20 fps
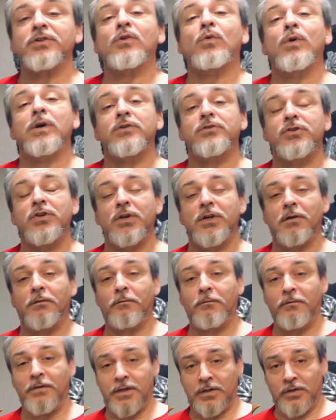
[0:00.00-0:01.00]
a question of
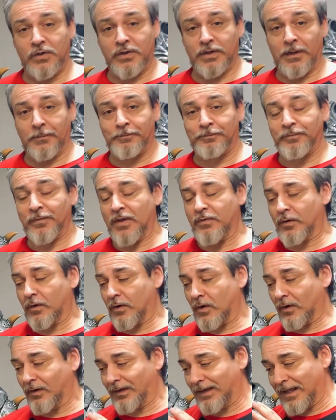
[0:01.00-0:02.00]
finishing. There
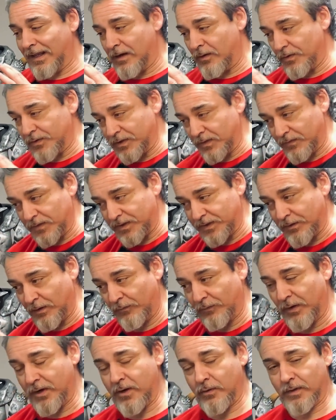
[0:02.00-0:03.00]
are layers of
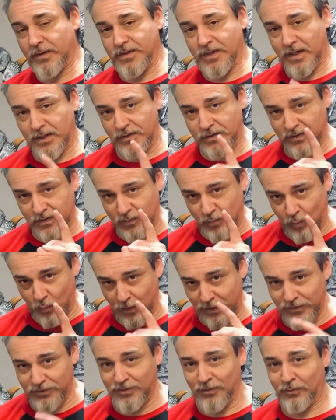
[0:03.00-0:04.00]
silver here. It's not just
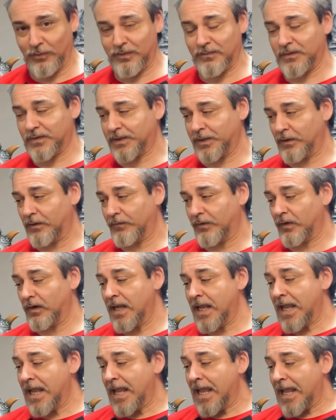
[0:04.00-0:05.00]
one tone of silver.
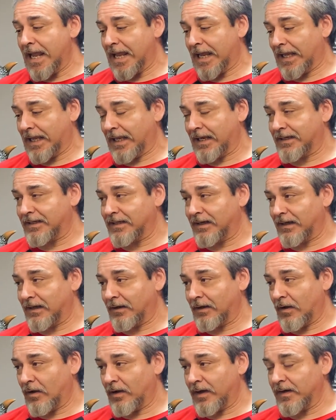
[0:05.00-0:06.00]
And
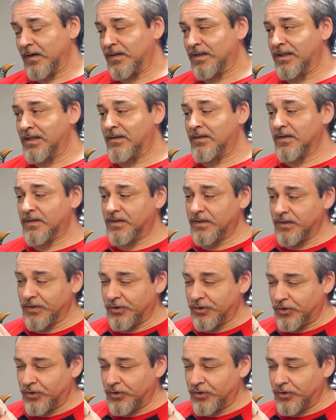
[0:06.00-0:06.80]
honestly, this is